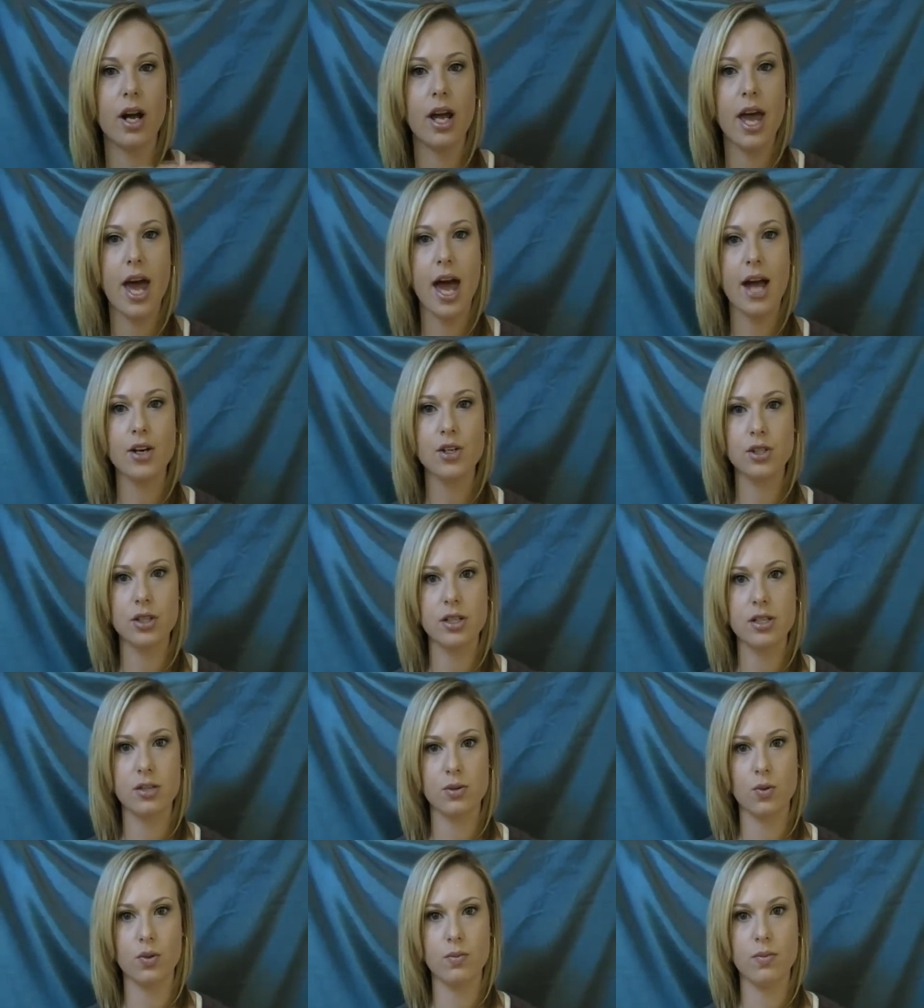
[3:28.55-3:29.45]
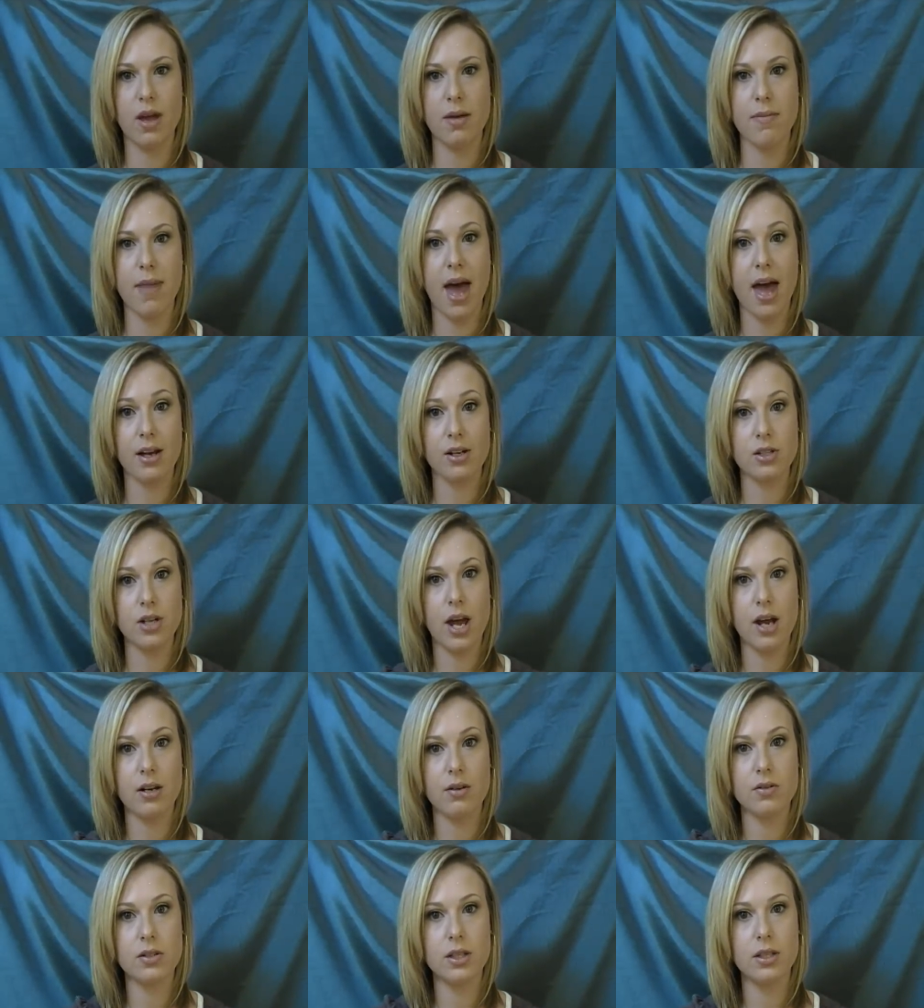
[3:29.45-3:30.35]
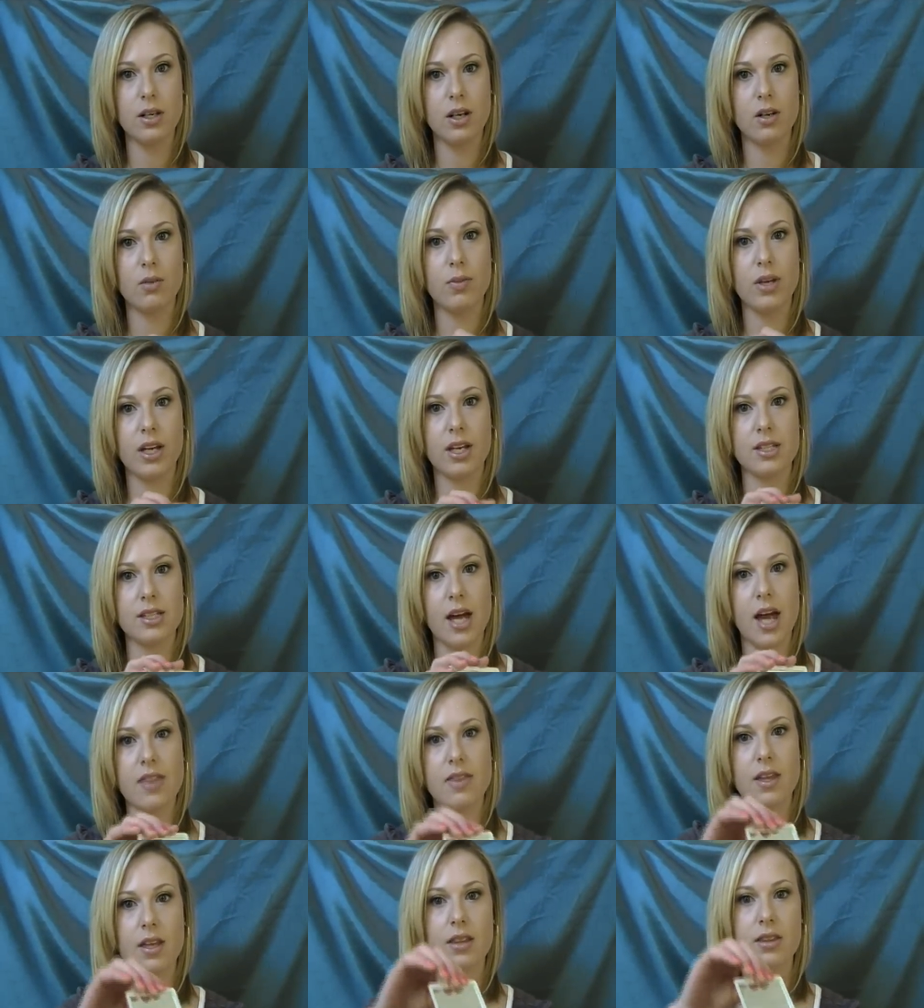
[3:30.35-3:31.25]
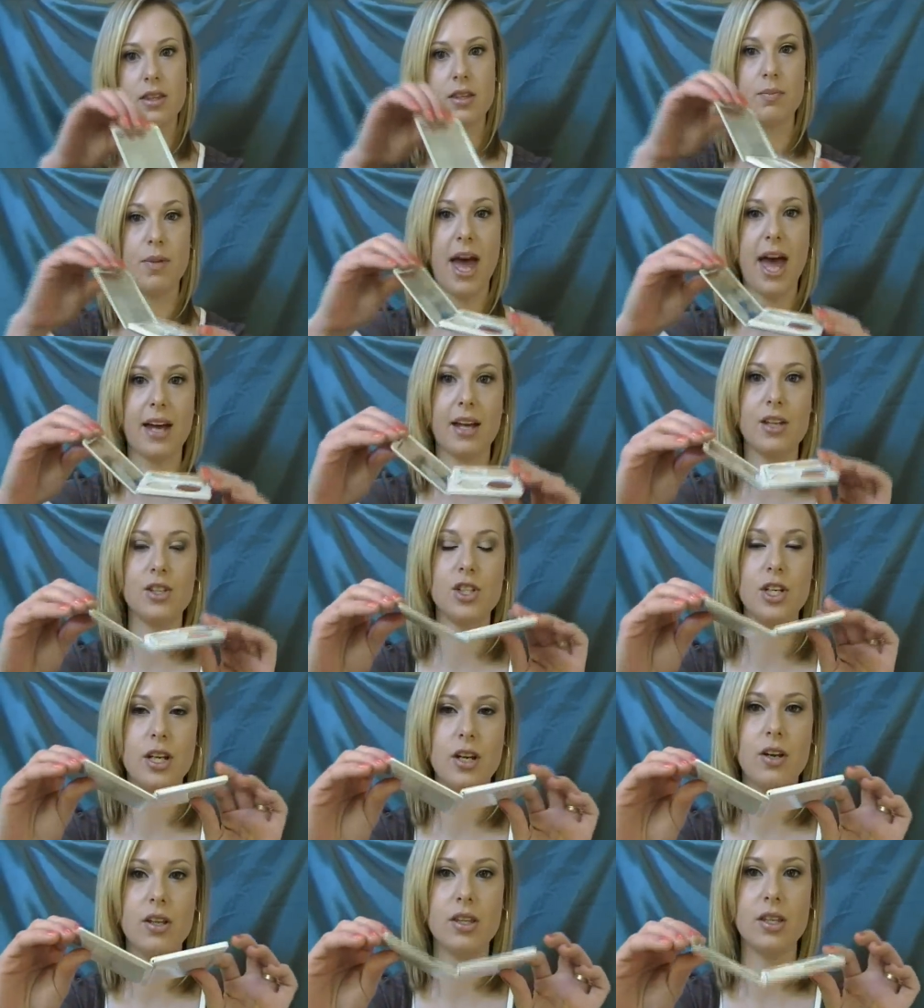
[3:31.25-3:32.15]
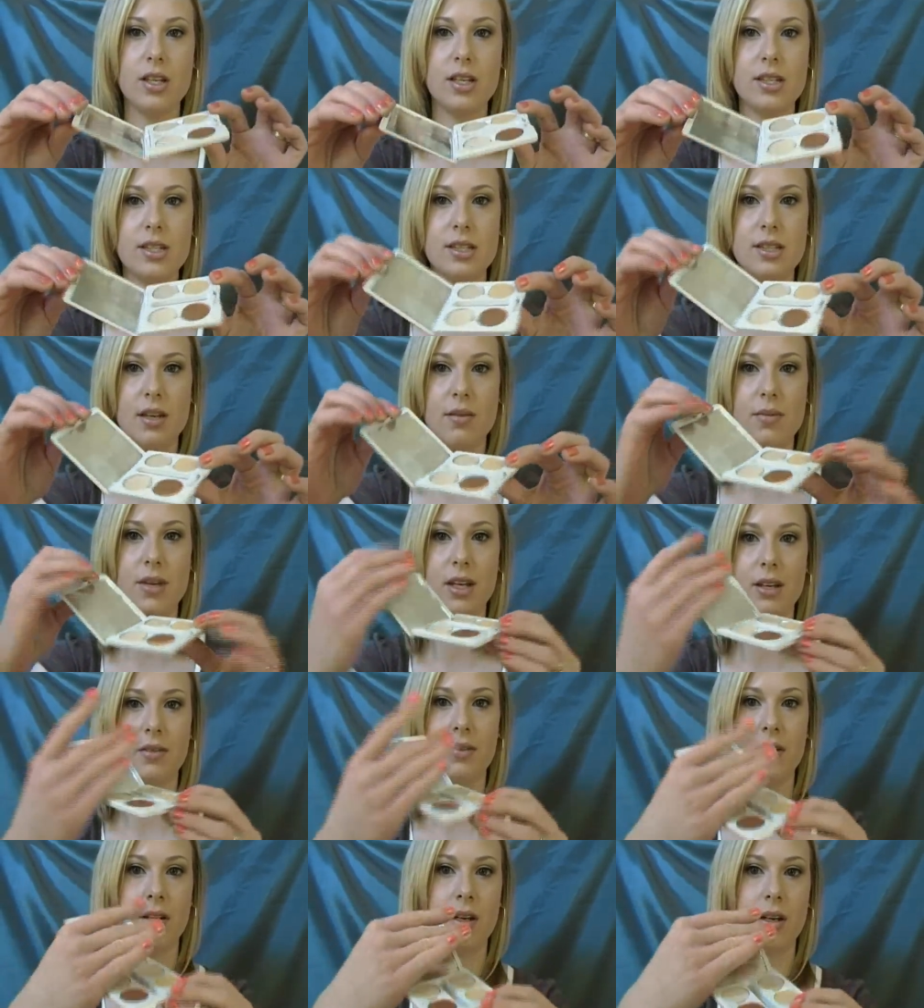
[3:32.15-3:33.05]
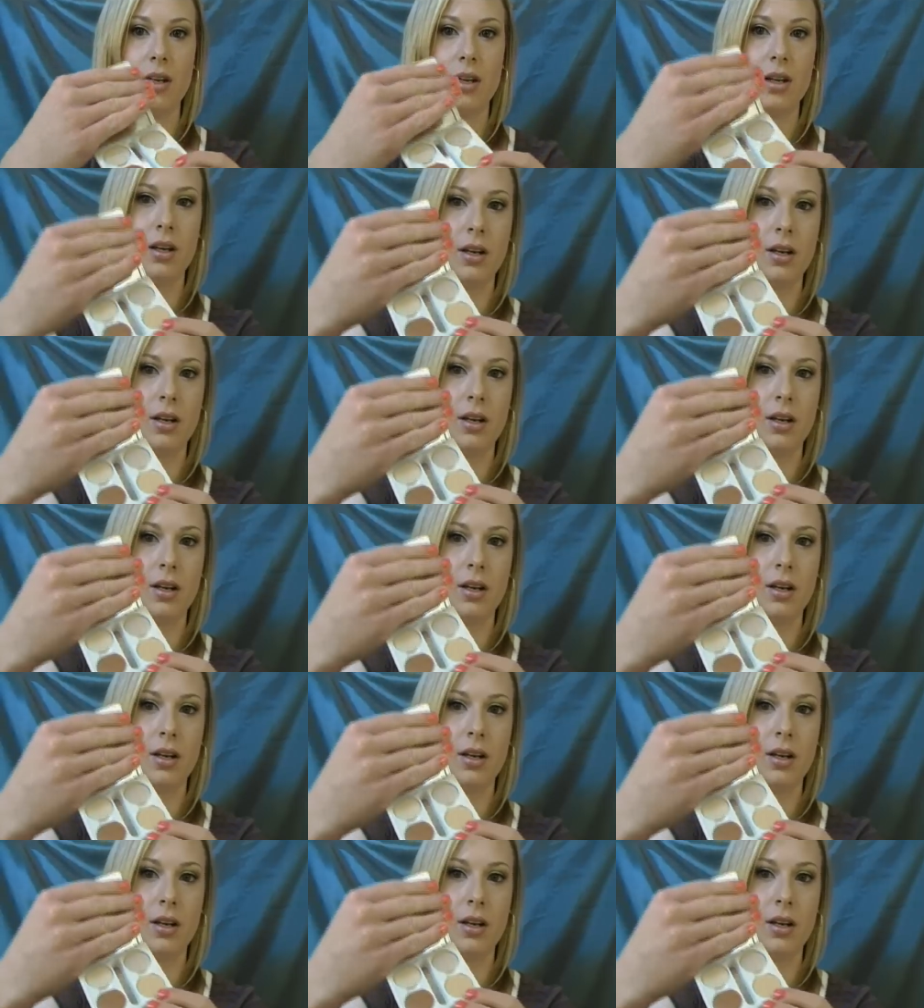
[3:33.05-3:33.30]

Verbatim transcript: I actually store my MAC shadows in here because I think the packaging on this, I mean,